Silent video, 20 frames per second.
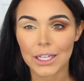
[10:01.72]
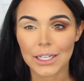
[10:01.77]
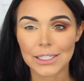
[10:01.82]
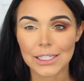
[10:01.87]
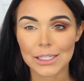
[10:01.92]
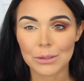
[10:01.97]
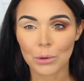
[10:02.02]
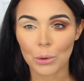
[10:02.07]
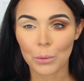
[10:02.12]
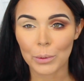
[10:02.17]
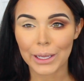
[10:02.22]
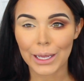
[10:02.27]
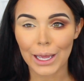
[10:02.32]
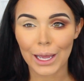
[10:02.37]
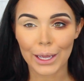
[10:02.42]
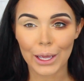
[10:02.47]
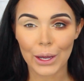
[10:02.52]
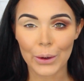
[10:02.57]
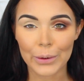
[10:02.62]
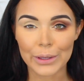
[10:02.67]
this is what we
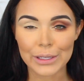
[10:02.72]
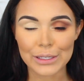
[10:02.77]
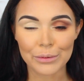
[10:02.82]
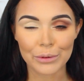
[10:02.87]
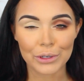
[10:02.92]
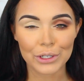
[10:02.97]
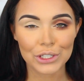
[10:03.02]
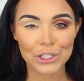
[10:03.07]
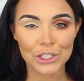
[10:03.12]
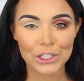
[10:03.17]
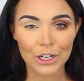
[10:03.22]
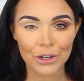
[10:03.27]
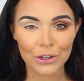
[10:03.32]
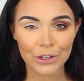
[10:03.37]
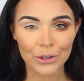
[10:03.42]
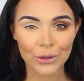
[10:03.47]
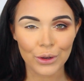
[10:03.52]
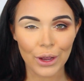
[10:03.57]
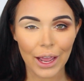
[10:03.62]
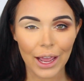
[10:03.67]
got going. So I'm going to show
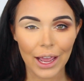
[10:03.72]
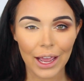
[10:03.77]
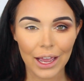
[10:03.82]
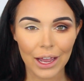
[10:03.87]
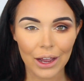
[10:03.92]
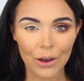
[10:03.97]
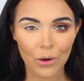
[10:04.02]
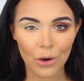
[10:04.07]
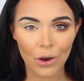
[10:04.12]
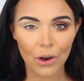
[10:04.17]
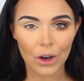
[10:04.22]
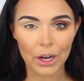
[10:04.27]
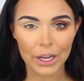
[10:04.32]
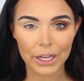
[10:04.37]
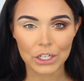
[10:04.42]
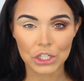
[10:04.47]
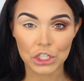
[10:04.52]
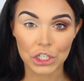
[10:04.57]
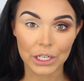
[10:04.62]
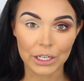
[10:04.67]
you how
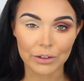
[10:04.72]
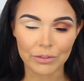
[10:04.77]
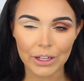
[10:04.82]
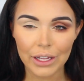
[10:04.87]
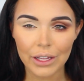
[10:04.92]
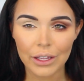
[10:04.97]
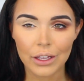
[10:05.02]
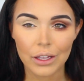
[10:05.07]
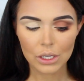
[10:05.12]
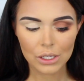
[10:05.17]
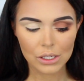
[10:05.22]
I achieved it.